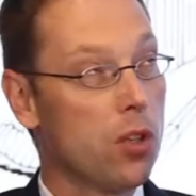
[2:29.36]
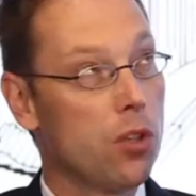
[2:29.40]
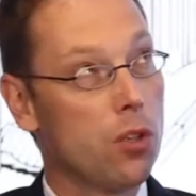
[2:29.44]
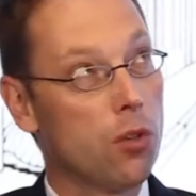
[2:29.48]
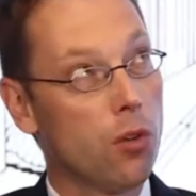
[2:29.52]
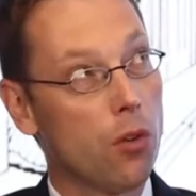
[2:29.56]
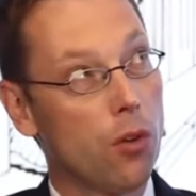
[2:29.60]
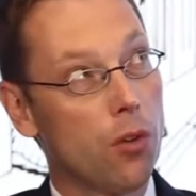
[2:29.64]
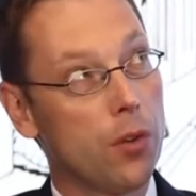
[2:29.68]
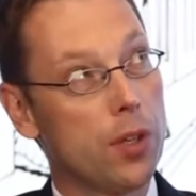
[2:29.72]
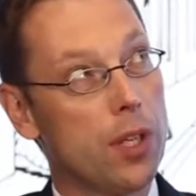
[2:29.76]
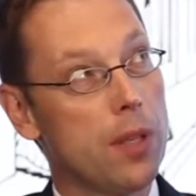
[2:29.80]
You
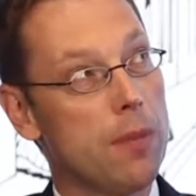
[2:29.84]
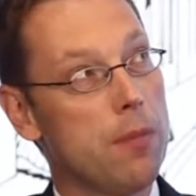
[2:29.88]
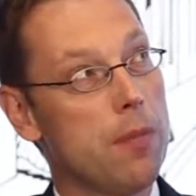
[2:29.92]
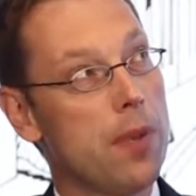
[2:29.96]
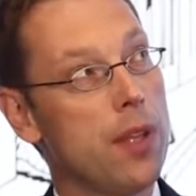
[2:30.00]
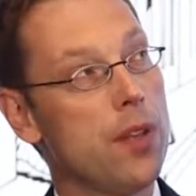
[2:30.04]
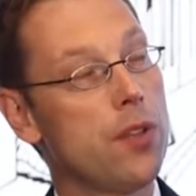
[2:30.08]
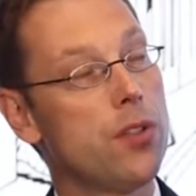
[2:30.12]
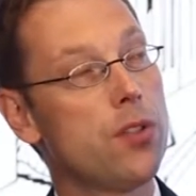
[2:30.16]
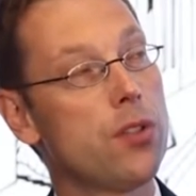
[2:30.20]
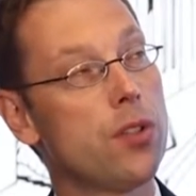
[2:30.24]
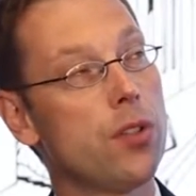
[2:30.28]
already
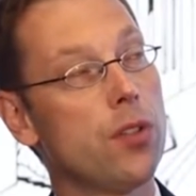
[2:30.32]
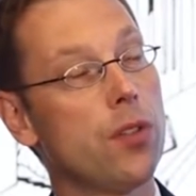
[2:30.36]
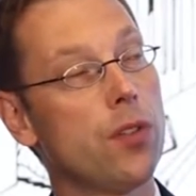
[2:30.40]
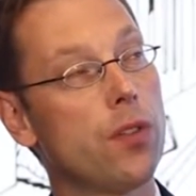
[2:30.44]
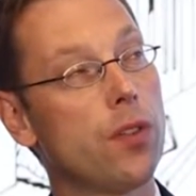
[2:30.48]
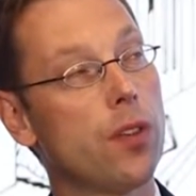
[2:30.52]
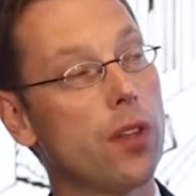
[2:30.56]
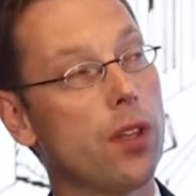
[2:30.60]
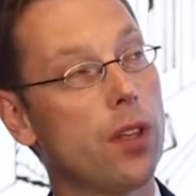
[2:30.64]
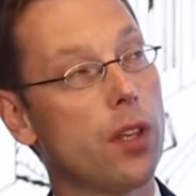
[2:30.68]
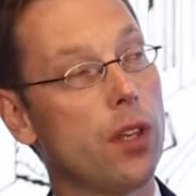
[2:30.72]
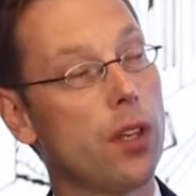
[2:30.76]
mentioned
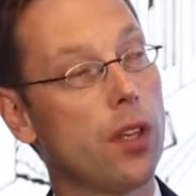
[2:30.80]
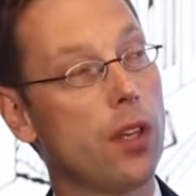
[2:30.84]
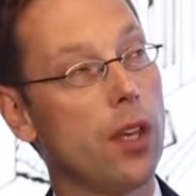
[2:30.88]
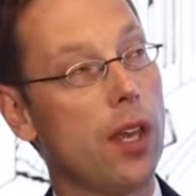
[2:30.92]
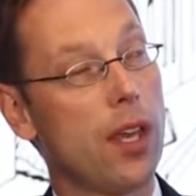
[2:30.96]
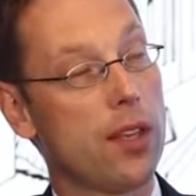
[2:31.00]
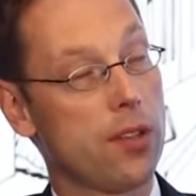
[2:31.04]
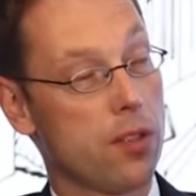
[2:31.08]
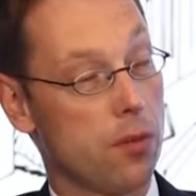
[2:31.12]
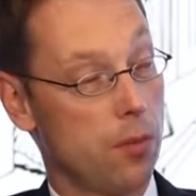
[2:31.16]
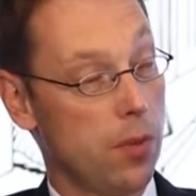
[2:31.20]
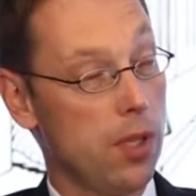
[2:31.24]

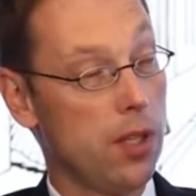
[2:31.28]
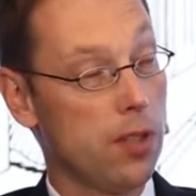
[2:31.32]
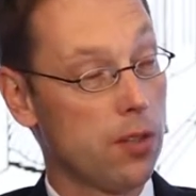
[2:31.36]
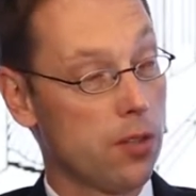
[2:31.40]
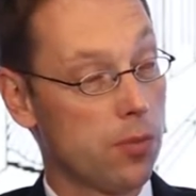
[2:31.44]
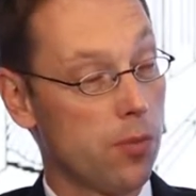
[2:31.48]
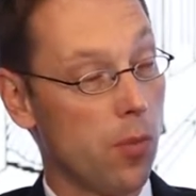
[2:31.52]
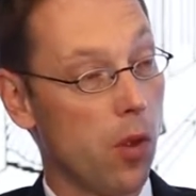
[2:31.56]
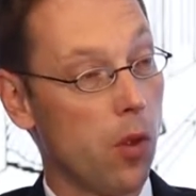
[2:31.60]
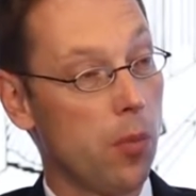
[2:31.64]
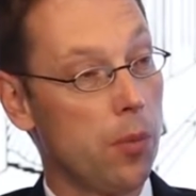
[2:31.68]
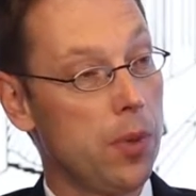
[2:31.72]
SMEs,
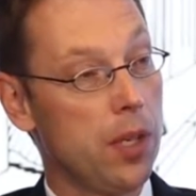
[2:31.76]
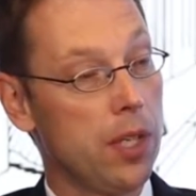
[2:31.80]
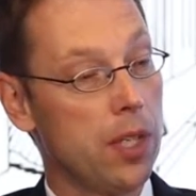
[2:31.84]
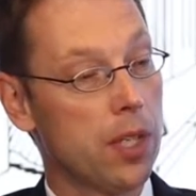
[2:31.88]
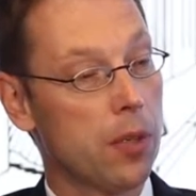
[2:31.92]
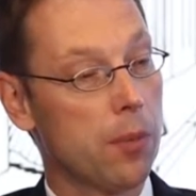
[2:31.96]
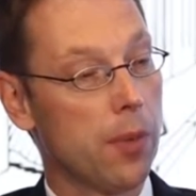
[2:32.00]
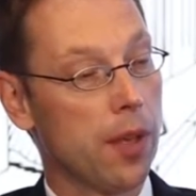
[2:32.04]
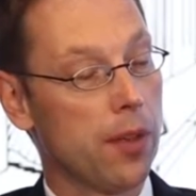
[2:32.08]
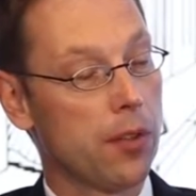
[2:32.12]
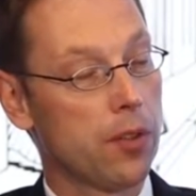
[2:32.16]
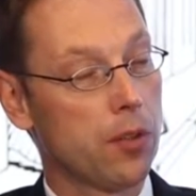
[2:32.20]
small
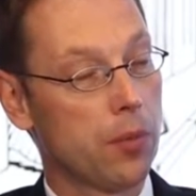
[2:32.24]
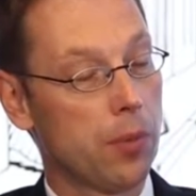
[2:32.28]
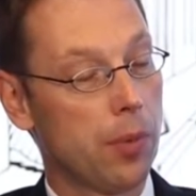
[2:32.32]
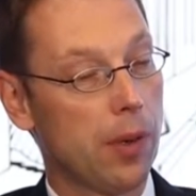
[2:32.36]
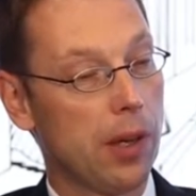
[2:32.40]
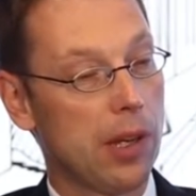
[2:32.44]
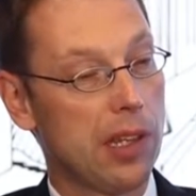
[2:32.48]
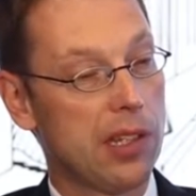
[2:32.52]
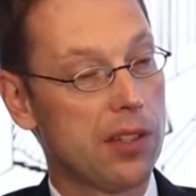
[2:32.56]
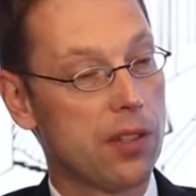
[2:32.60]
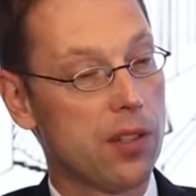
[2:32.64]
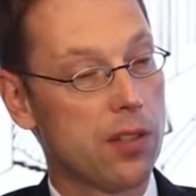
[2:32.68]
medium
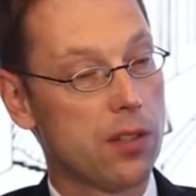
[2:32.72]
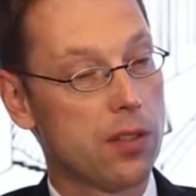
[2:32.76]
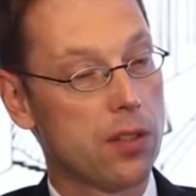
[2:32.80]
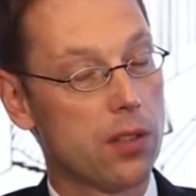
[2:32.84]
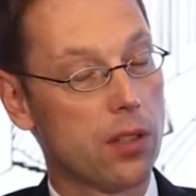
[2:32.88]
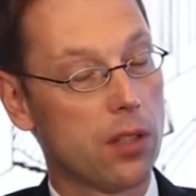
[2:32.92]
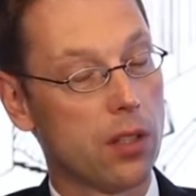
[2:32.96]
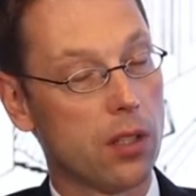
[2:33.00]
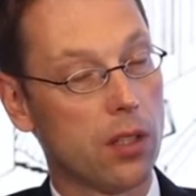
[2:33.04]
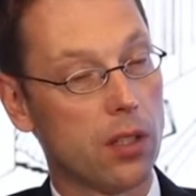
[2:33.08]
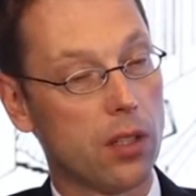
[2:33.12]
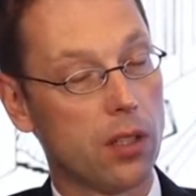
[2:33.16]
enterprises.
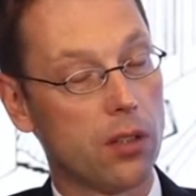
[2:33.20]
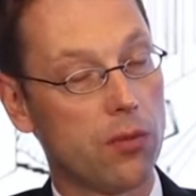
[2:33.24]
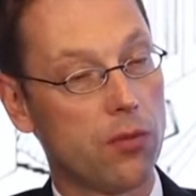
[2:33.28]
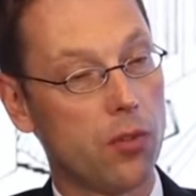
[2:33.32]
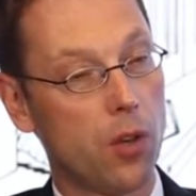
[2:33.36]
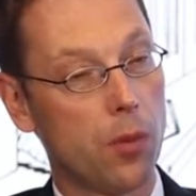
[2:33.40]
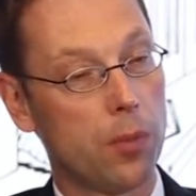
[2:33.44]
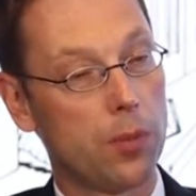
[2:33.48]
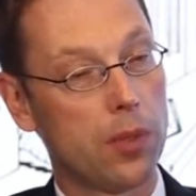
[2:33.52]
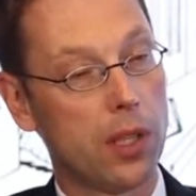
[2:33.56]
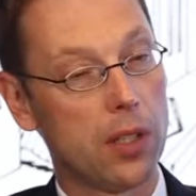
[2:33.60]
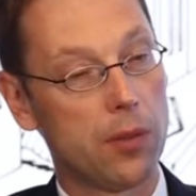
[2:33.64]

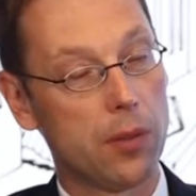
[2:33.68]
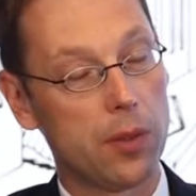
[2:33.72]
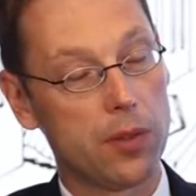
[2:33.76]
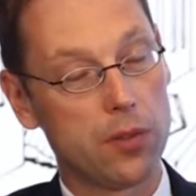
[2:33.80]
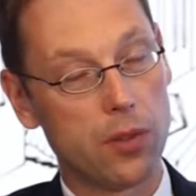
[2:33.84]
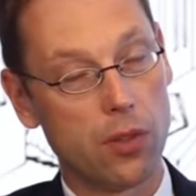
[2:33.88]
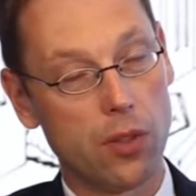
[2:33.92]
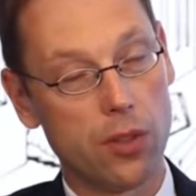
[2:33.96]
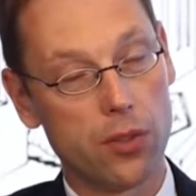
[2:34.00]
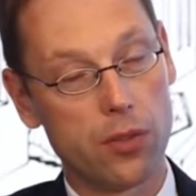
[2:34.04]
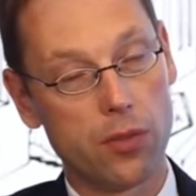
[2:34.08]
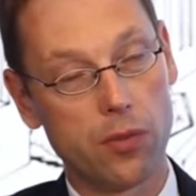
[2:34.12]
Rob, that was
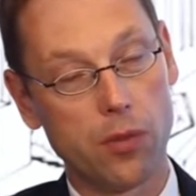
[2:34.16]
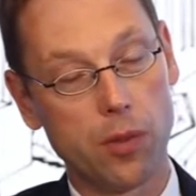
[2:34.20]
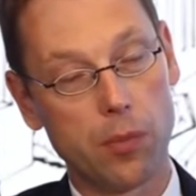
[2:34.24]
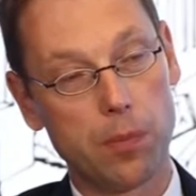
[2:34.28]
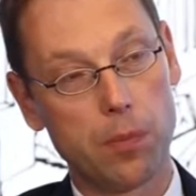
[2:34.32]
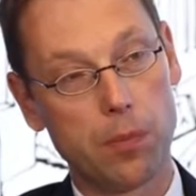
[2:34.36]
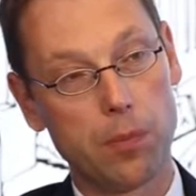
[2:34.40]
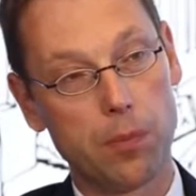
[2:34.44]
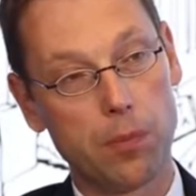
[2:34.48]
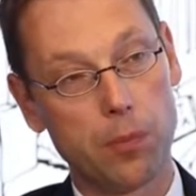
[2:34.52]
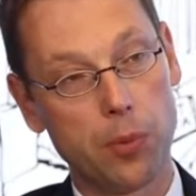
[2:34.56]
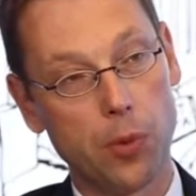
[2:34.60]
also a
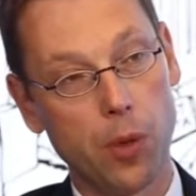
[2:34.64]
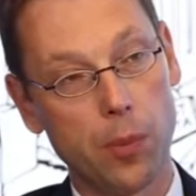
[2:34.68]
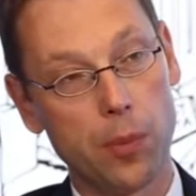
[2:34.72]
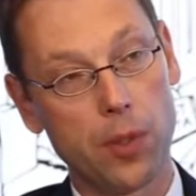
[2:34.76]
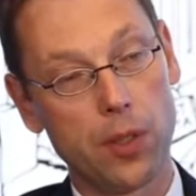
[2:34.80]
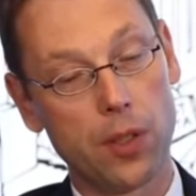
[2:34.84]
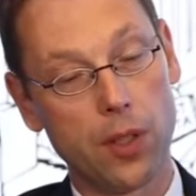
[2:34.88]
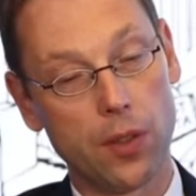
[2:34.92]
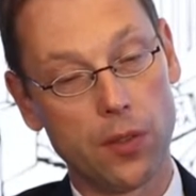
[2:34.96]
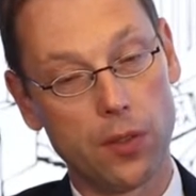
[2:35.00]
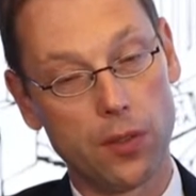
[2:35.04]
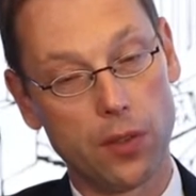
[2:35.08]

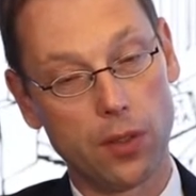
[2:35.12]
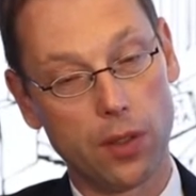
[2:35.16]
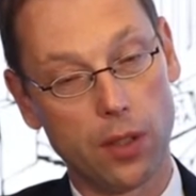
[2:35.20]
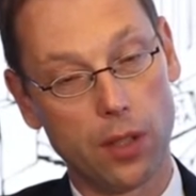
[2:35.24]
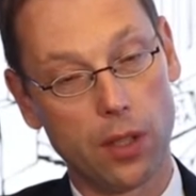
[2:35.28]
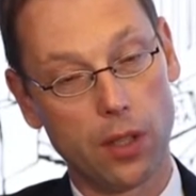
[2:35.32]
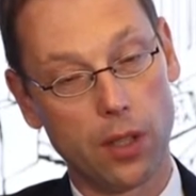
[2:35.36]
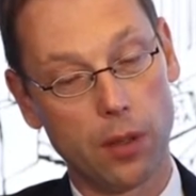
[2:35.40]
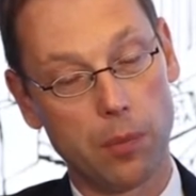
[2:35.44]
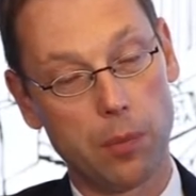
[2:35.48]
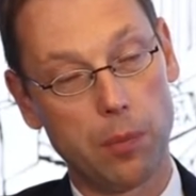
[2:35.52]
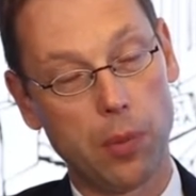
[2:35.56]
prominent
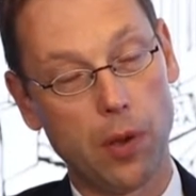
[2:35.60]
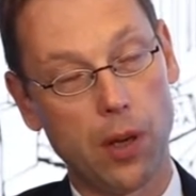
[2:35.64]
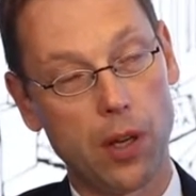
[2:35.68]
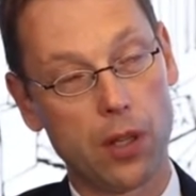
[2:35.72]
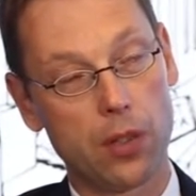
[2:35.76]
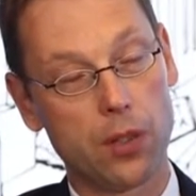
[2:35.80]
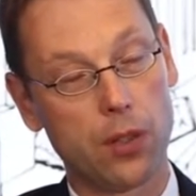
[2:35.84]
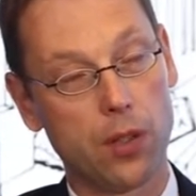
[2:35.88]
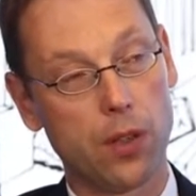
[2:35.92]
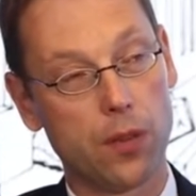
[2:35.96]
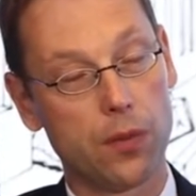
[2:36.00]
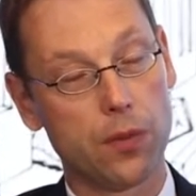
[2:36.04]

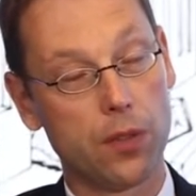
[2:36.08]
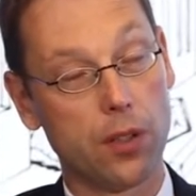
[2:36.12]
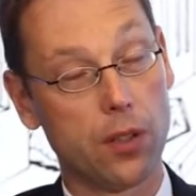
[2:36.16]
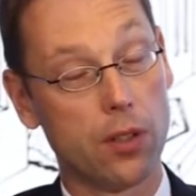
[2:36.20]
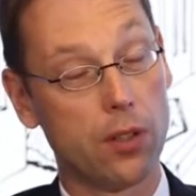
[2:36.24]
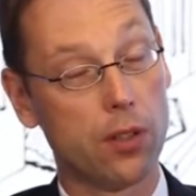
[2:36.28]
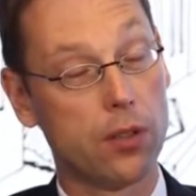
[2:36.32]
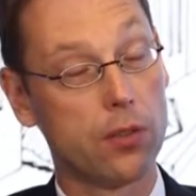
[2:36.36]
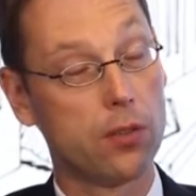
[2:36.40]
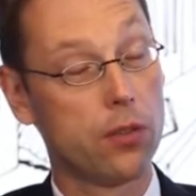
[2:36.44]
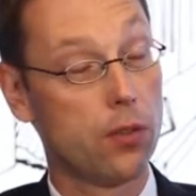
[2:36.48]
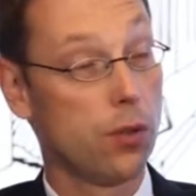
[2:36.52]
part of
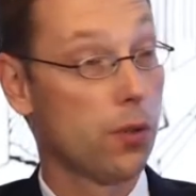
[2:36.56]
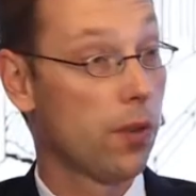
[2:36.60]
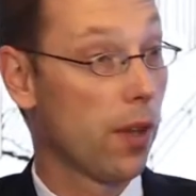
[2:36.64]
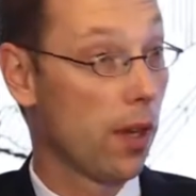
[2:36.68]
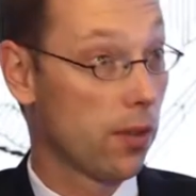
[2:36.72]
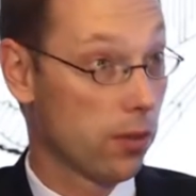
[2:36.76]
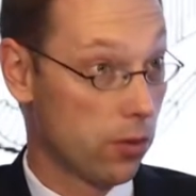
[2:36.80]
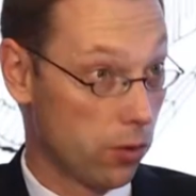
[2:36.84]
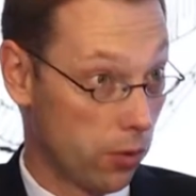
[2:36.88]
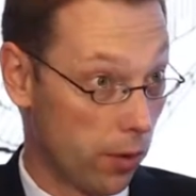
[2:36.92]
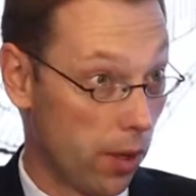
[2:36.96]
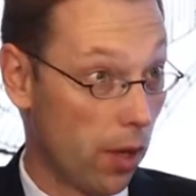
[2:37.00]
the
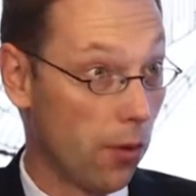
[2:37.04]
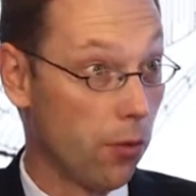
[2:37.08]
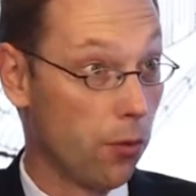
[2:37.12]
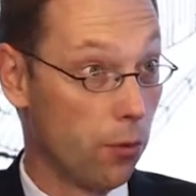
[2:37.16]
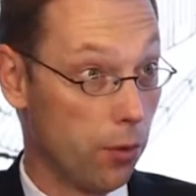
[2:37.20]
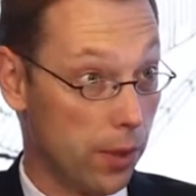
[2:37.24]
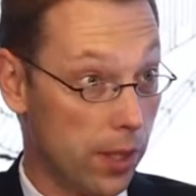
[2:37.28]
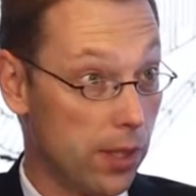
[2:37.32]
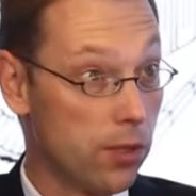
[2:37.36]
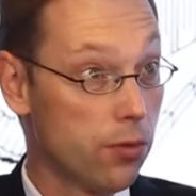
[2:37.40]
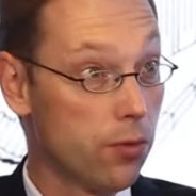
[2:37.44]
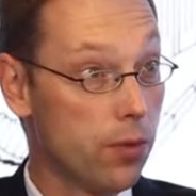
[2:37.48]
2012
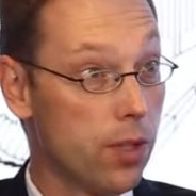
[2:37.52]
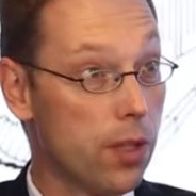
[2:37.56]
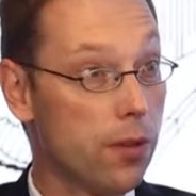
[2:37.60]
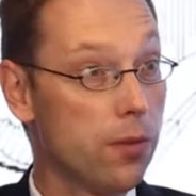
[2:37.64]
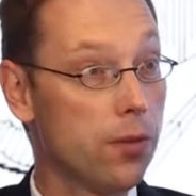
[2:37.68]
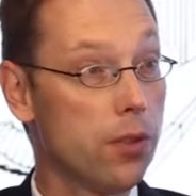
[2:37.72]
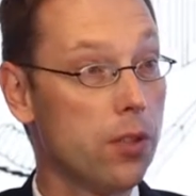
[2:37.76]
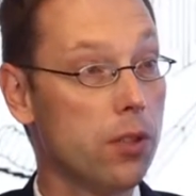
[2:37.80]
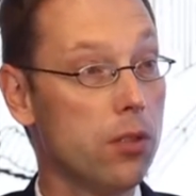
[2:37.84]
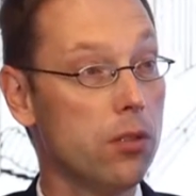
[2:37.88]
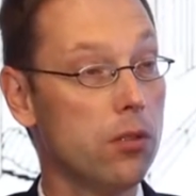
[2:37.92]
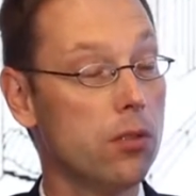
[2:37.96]
REACH
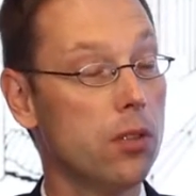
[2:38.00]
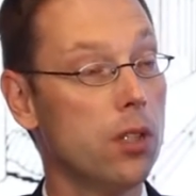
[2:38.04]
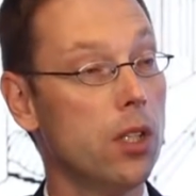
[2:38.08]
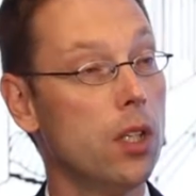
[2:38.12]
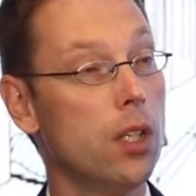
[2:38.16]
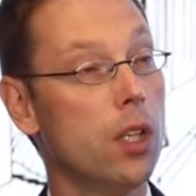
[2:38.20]
review.